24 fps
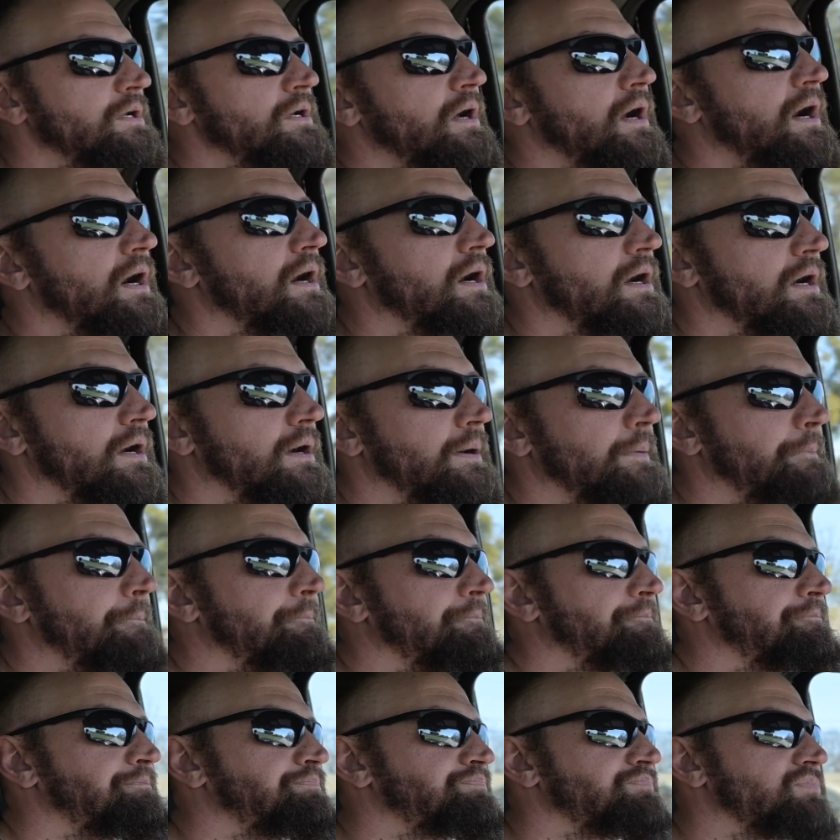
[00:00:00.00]
um,
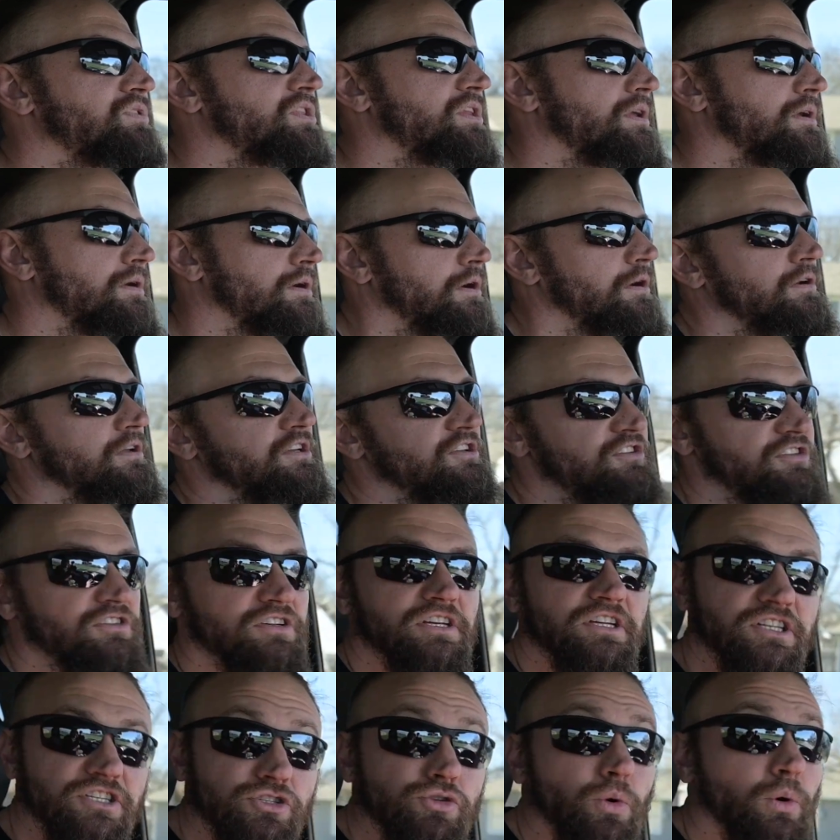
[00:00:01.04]
or at least
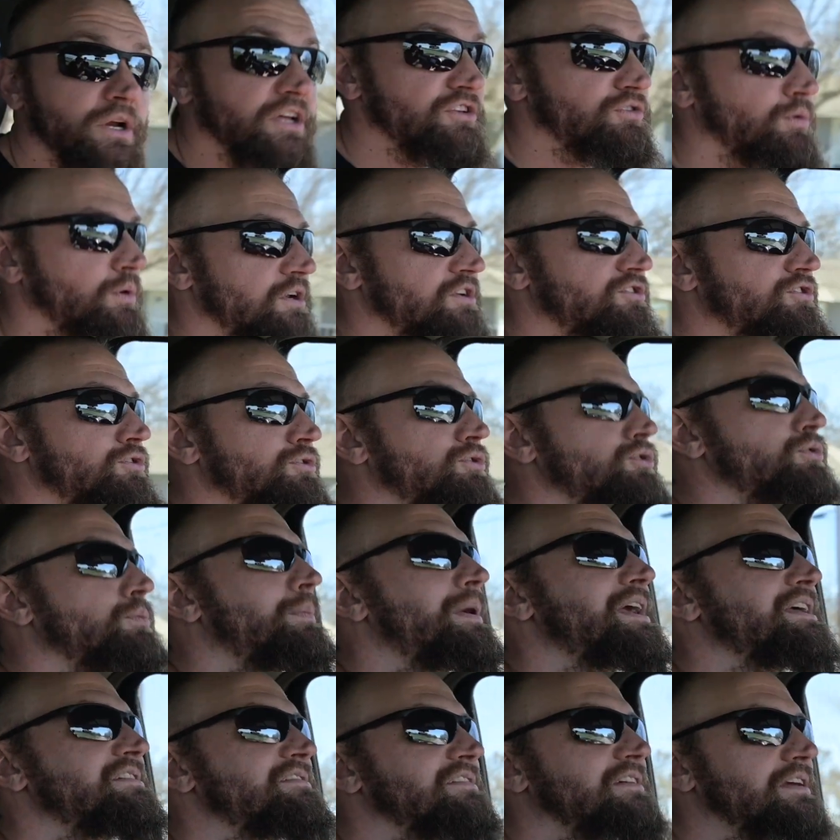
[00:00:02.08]
in 2022, you
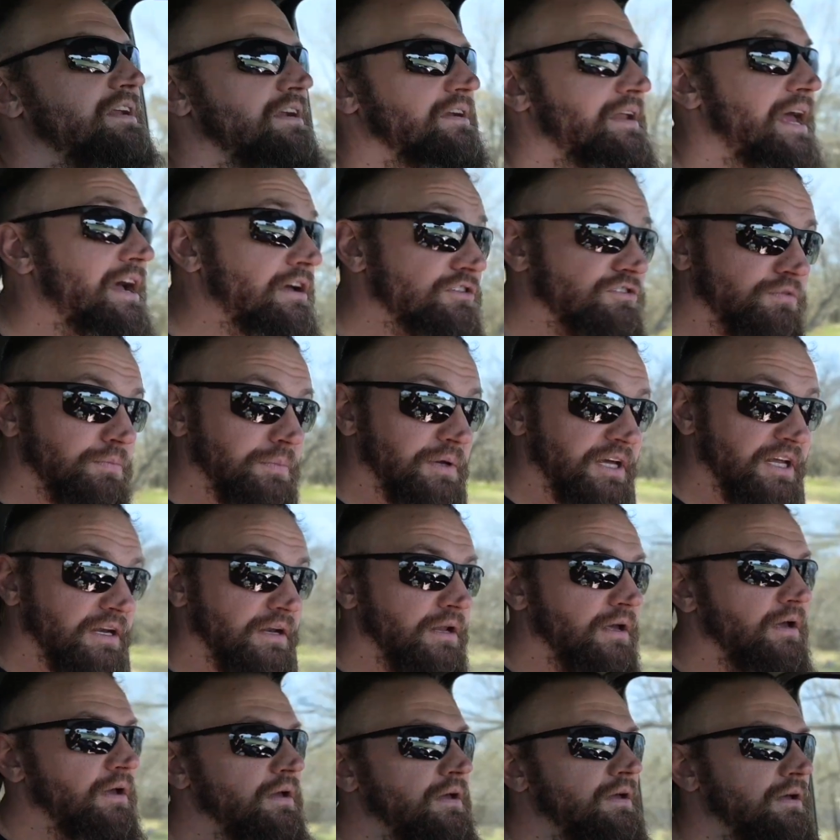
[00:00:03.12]
may see an announcement
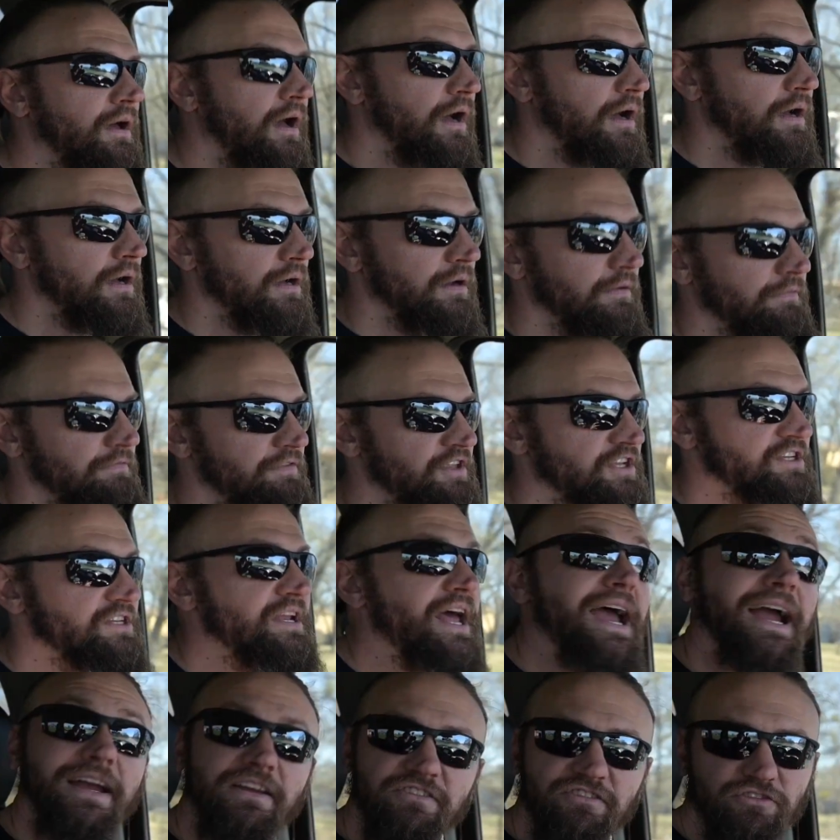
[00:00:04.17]
of the
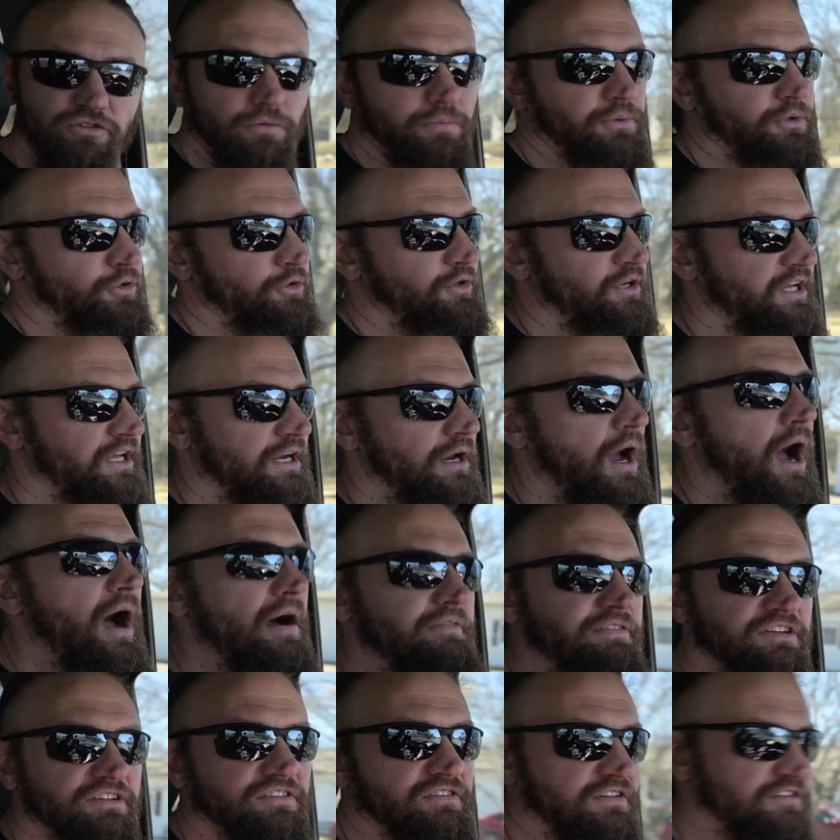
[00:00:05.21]
next Super Duty, and
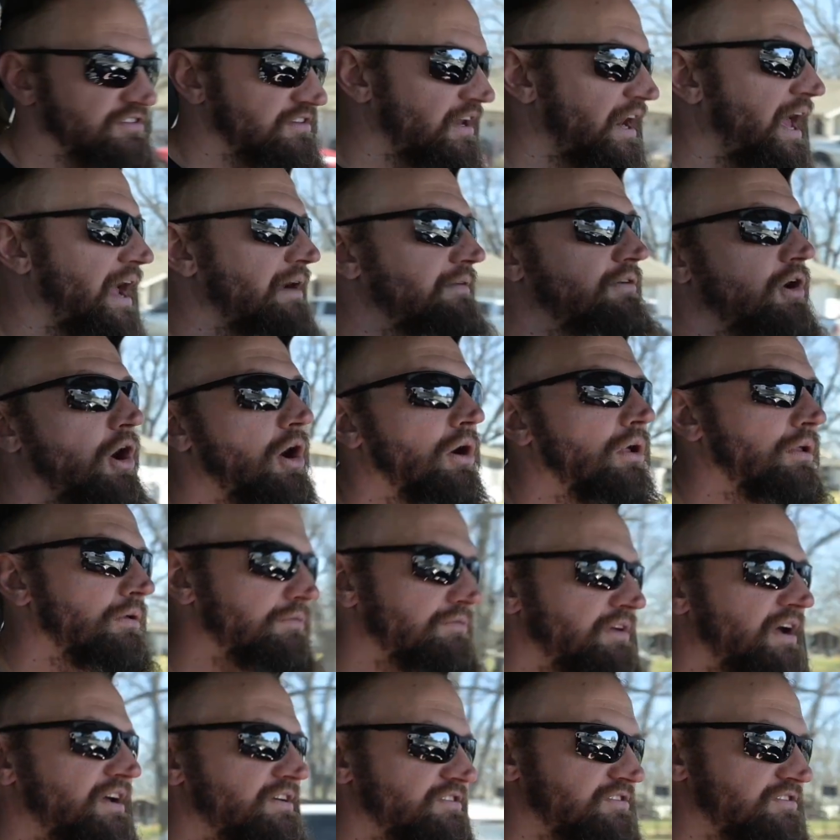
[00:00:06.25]
obviously it's going to have all of that